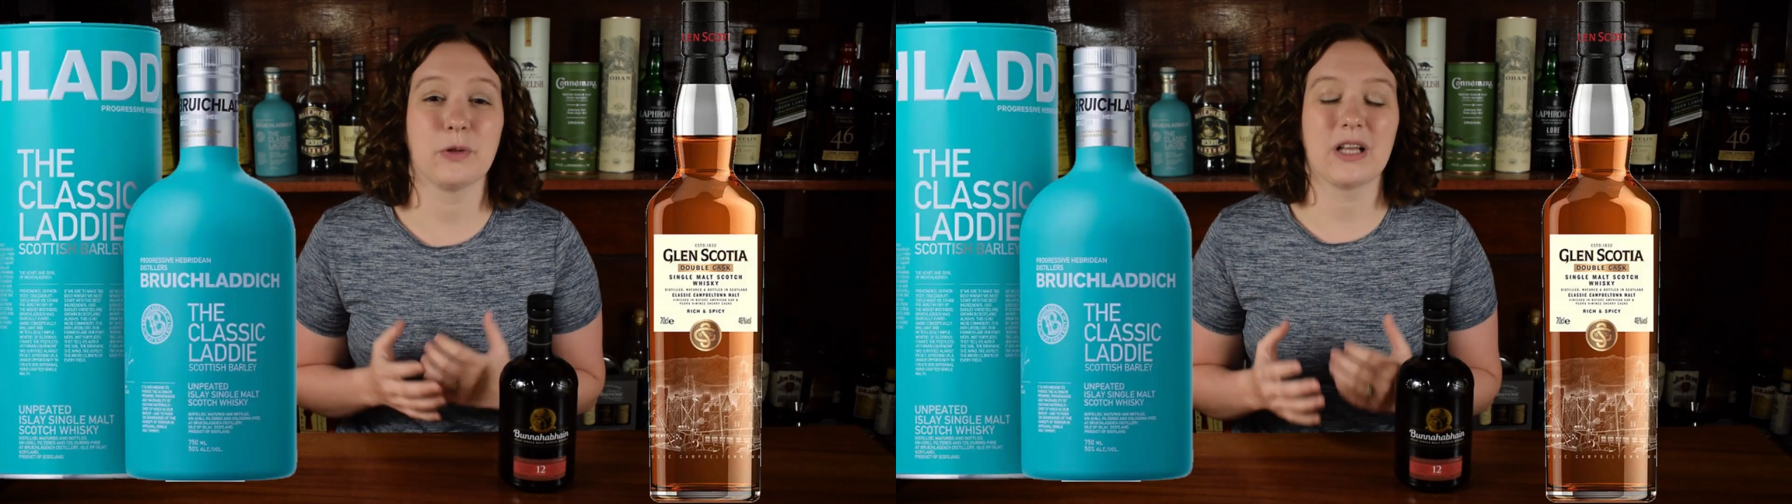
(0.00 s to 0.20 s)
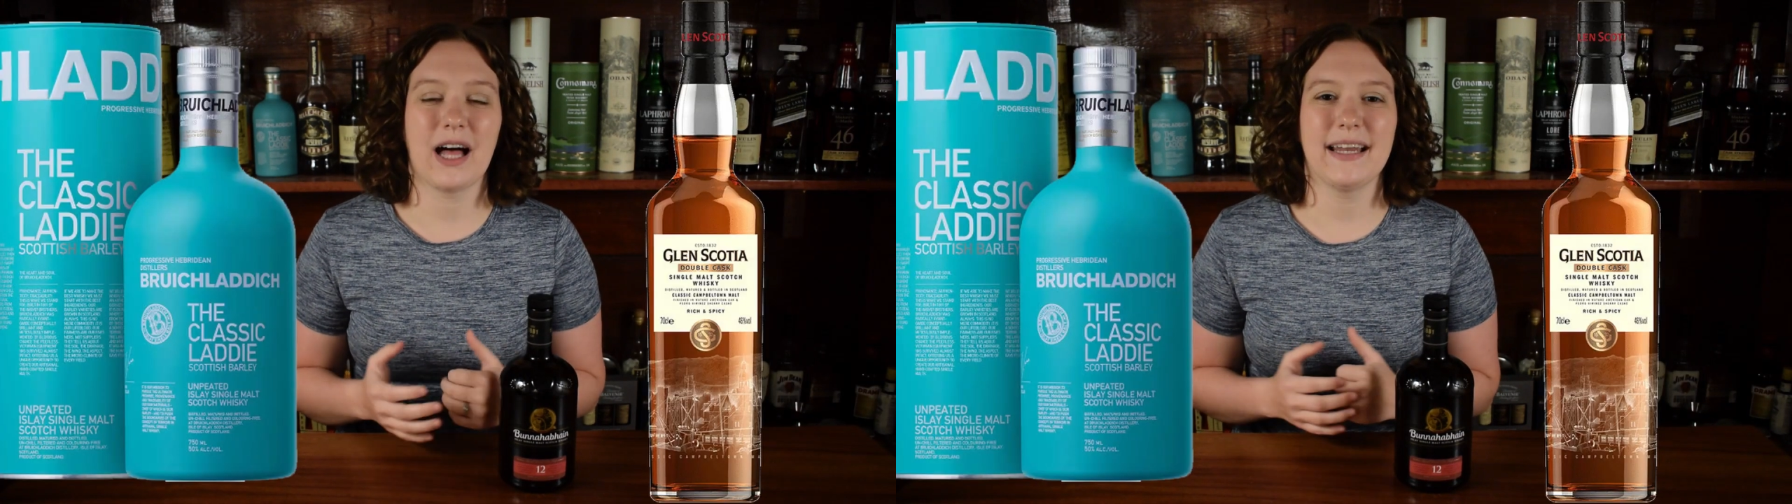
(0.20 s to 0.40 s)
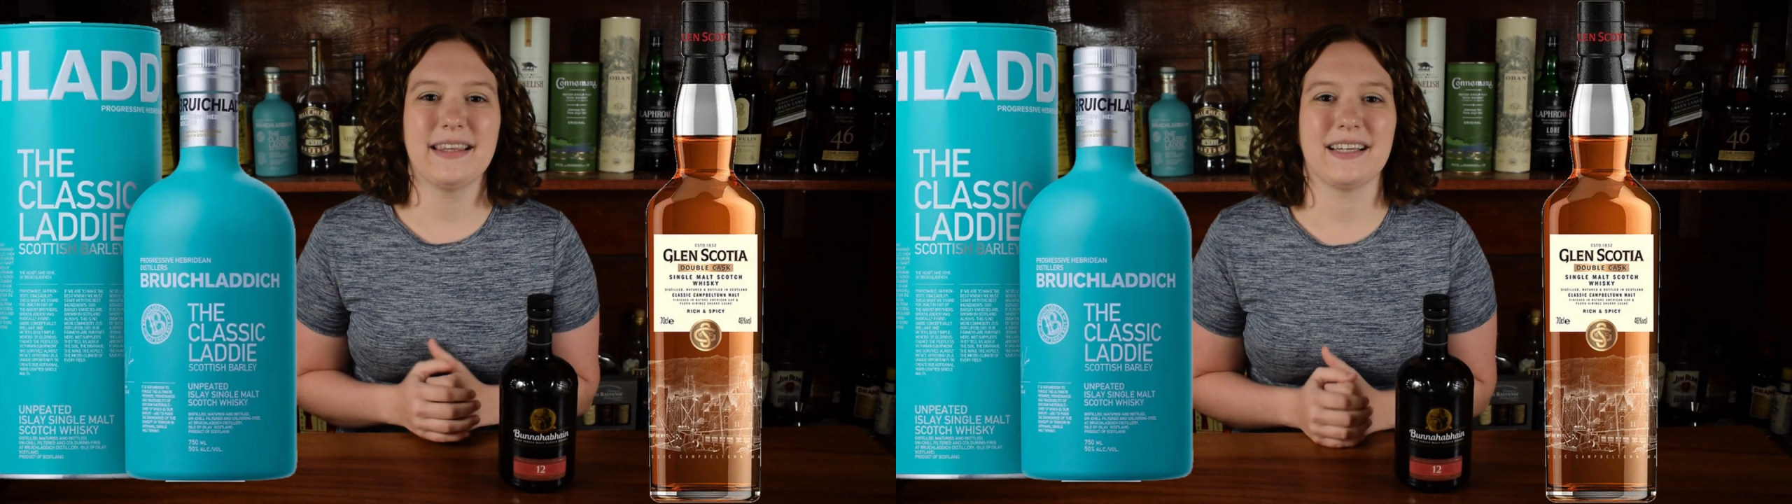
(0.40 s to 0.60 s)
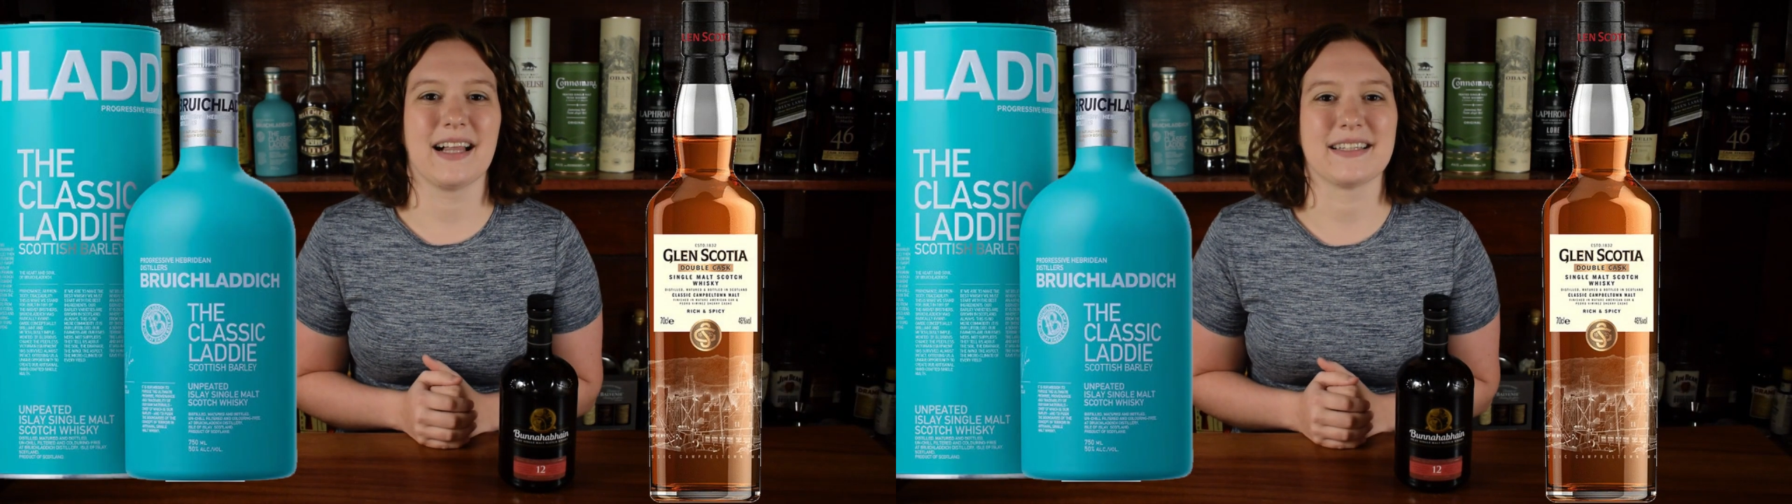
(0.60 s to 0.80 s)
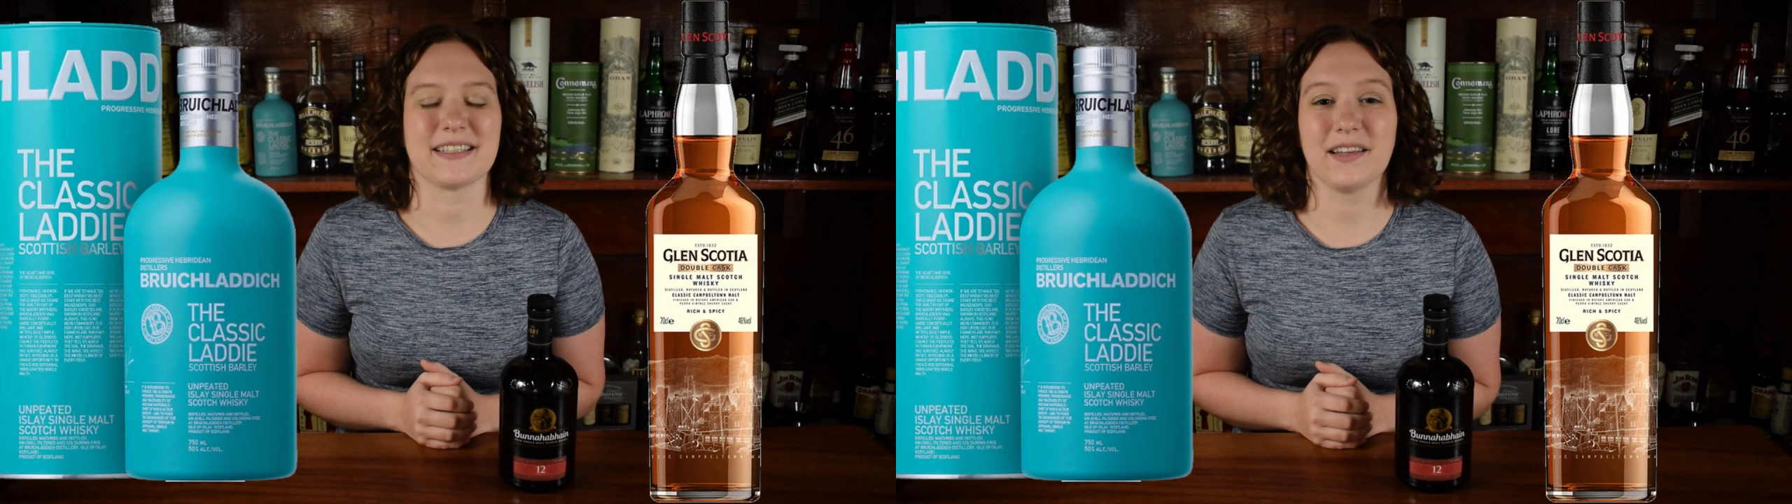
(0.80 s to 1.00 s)
Bruichladdich, the
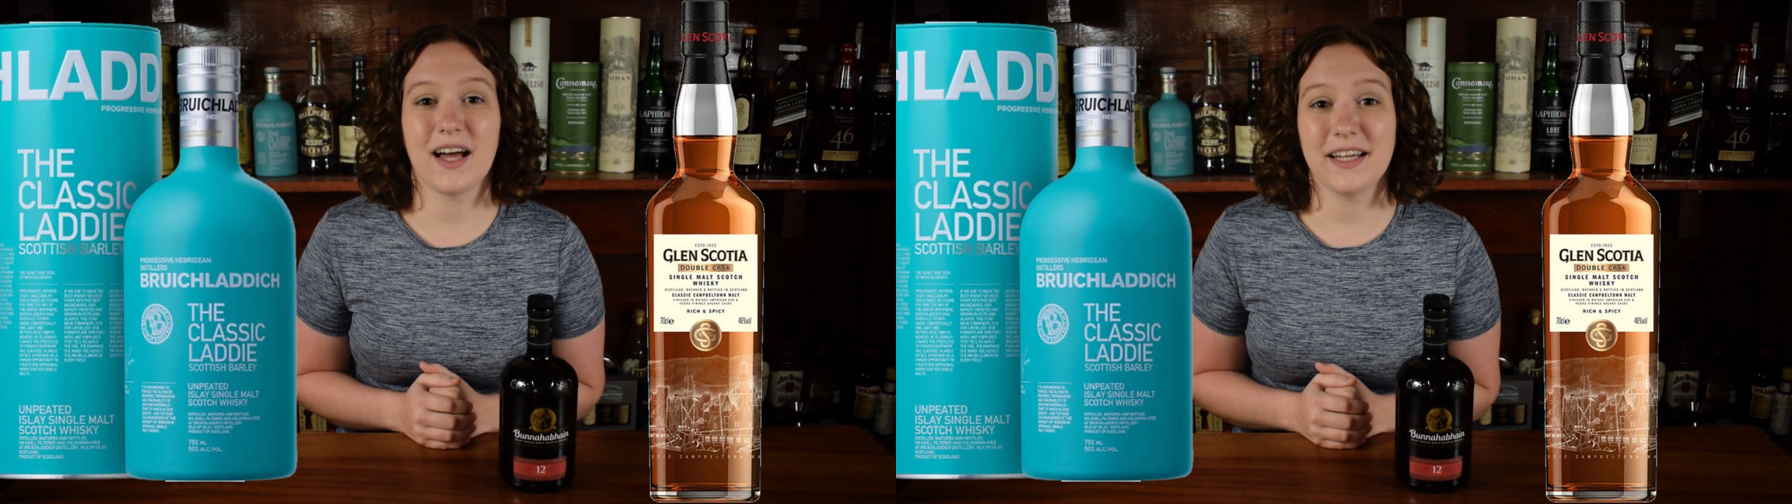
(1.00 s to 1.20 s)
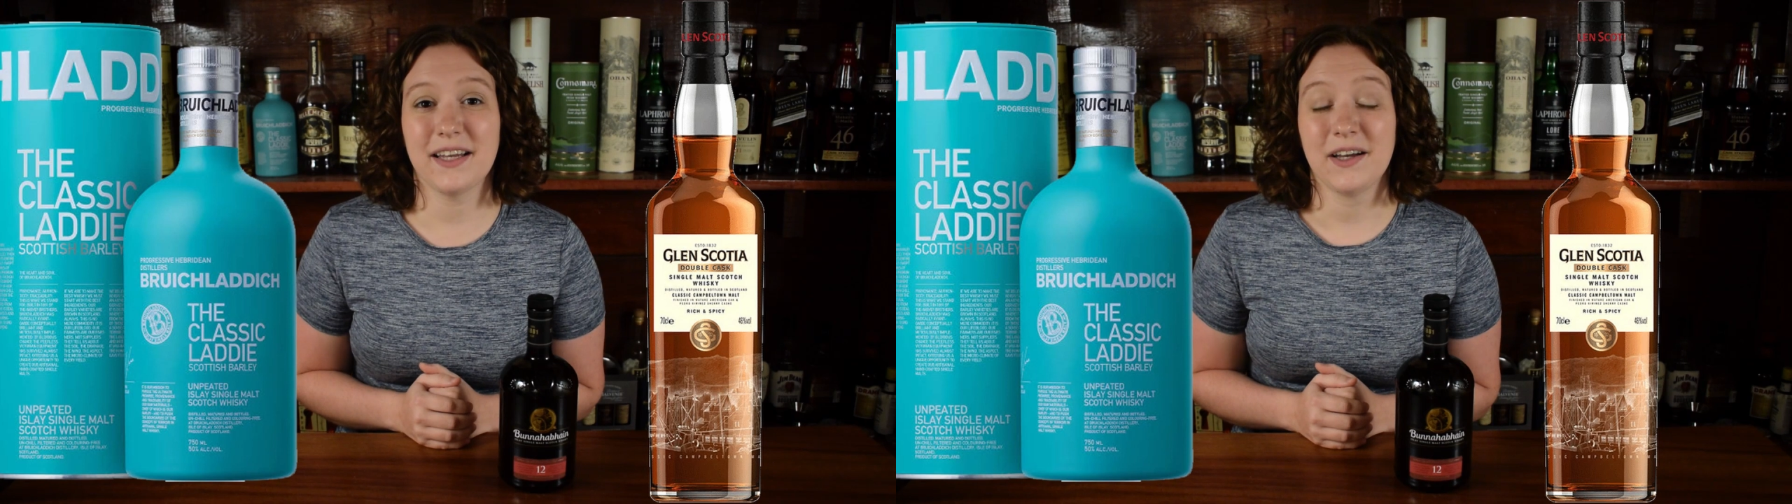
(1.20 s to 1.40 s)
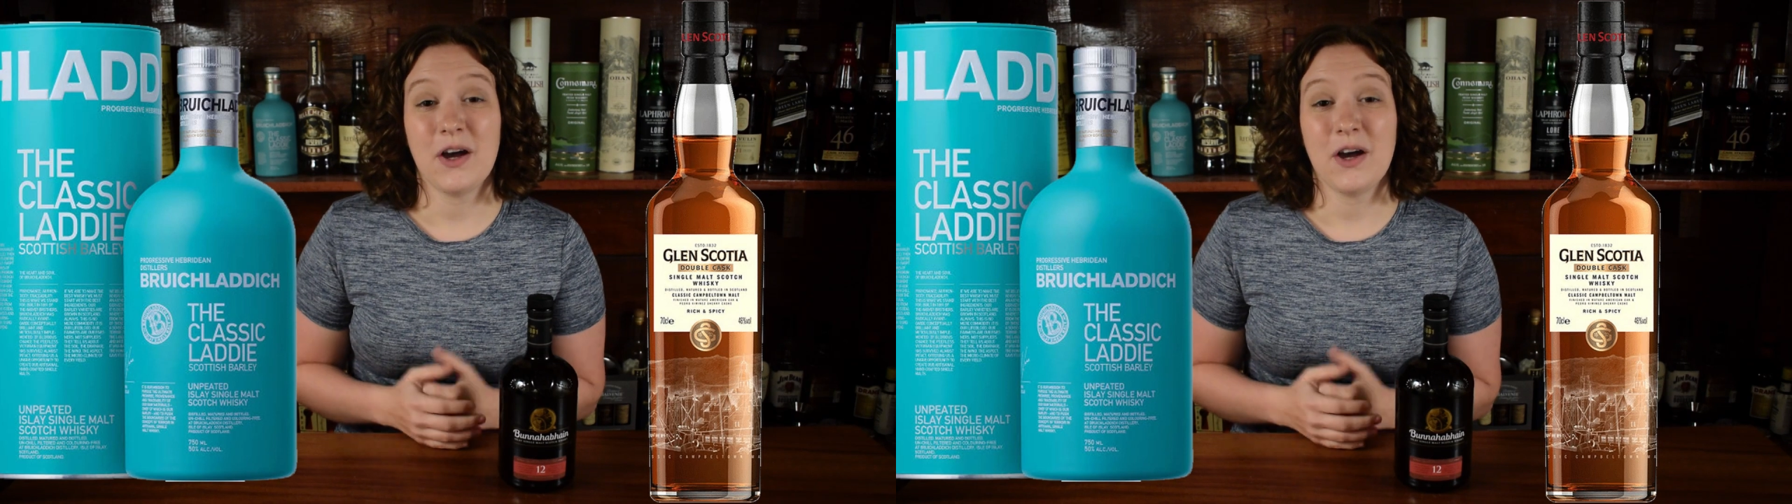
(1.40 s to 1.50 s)
classic Lottie,